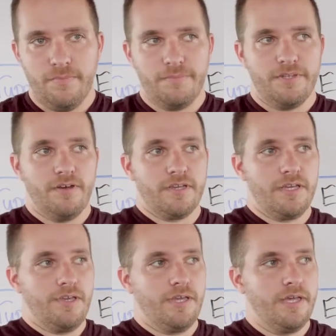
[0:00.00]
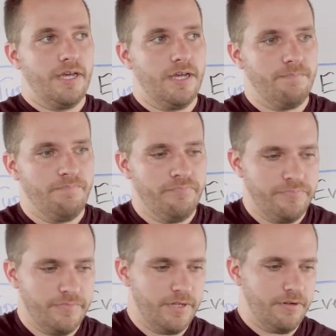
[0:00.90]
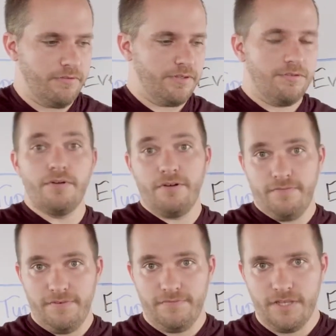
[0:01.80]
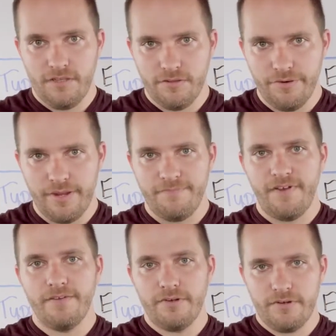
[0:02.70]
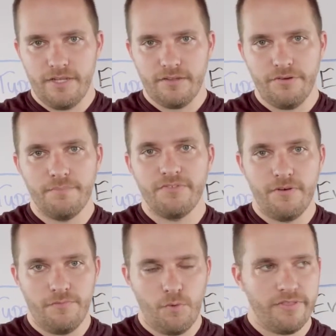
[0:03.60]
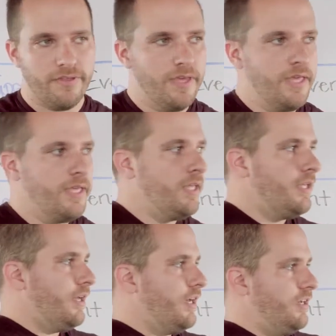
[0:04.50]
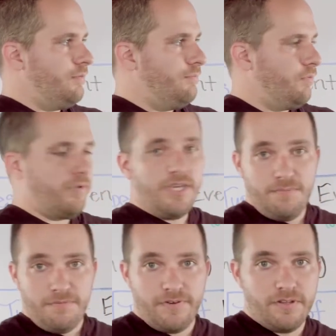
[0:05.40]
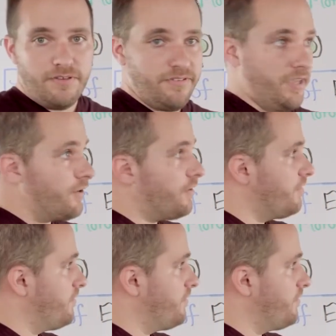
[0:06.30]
You might be talking, like 250 kilogram, 500 kilogram, and so forth. But we keep it fairly standard.